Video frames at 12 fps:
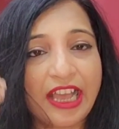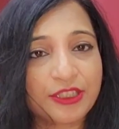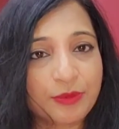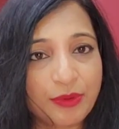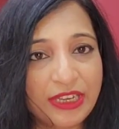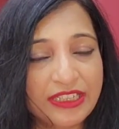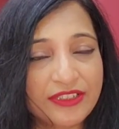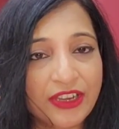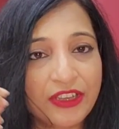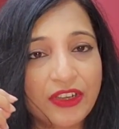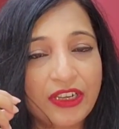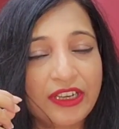aspirins
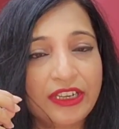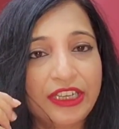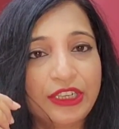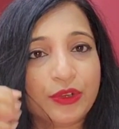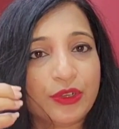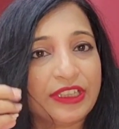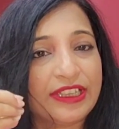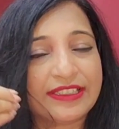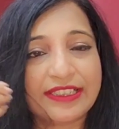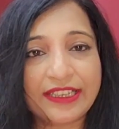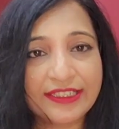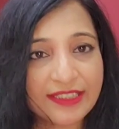regularly or their
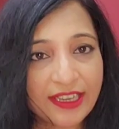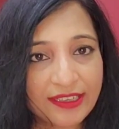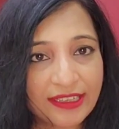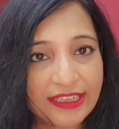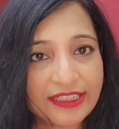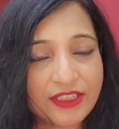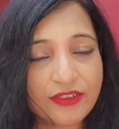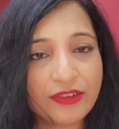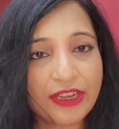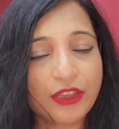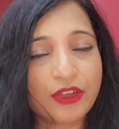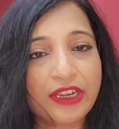salicylates
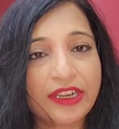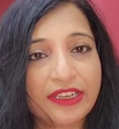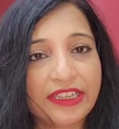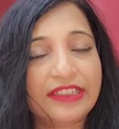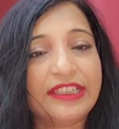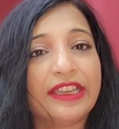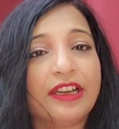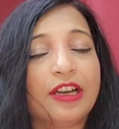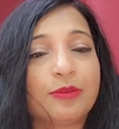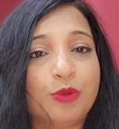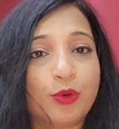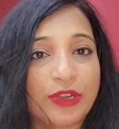regularly, they
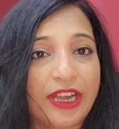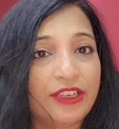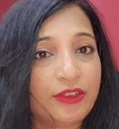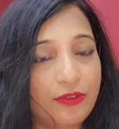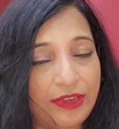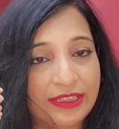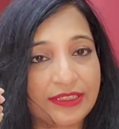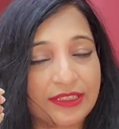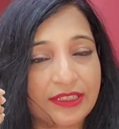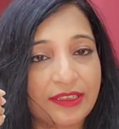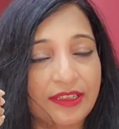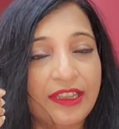are more at
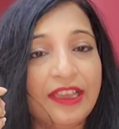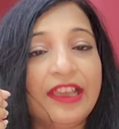risk.